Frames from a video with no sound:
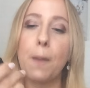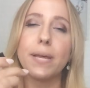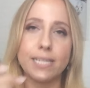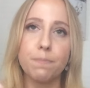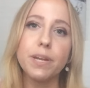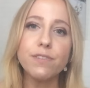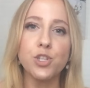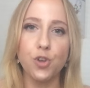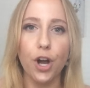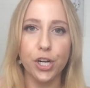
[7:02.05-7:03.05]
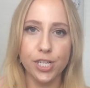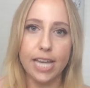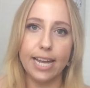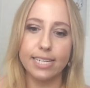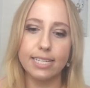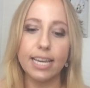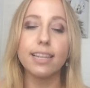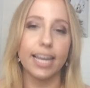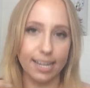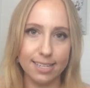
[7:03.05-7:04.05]
it's a bit of a stronger scent.
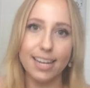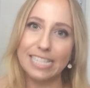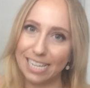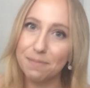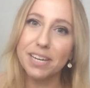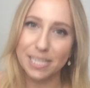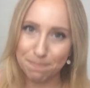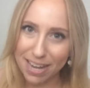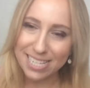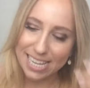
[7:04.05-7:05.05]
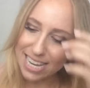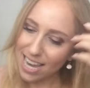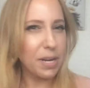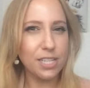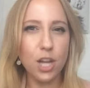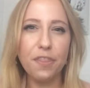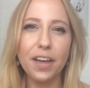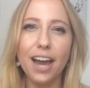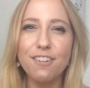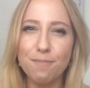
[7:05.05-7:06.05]
Like I said, it's musky. It's not
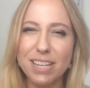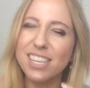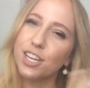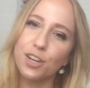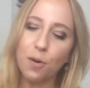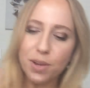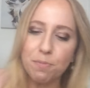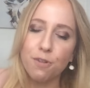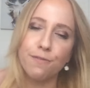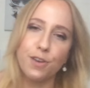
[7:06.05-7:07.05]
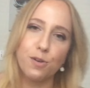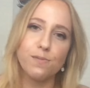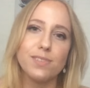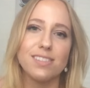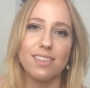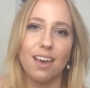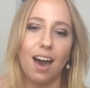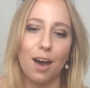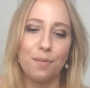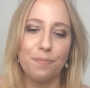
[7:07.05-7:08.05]
the kind of musky, you know when perfumes,
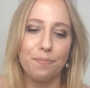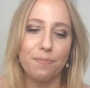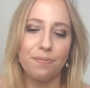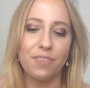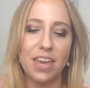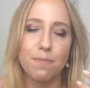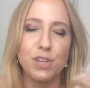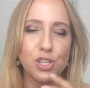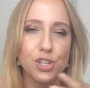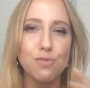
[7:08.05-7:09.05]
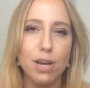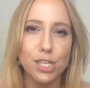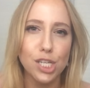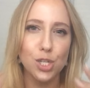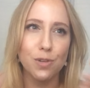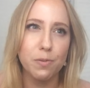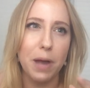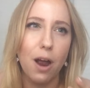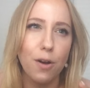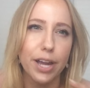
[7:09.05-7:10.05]
they can be too musky, too
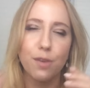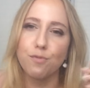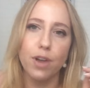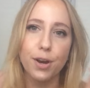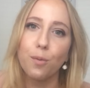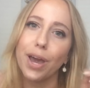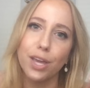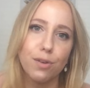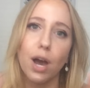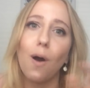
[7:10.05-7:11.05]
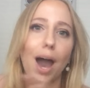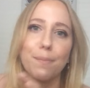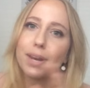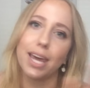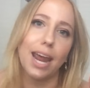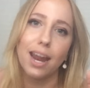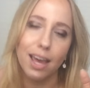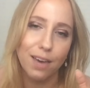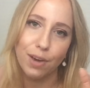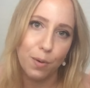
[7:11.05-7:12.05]
overpowering, and right away, you know, I'm gonna get a
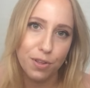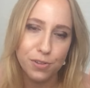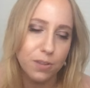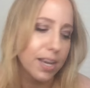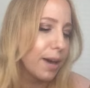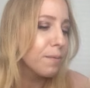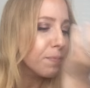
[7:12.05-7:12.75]
headache if I wear this all day.